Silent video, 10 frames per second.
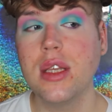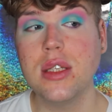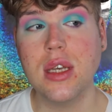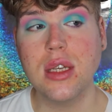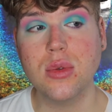
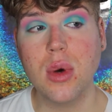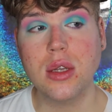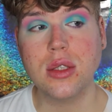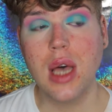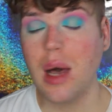This is
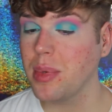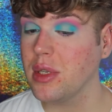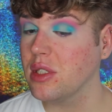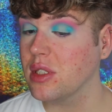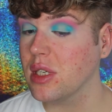what's
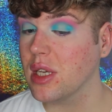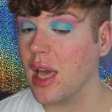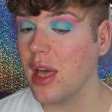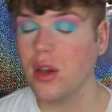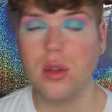happened
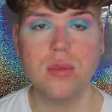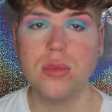again.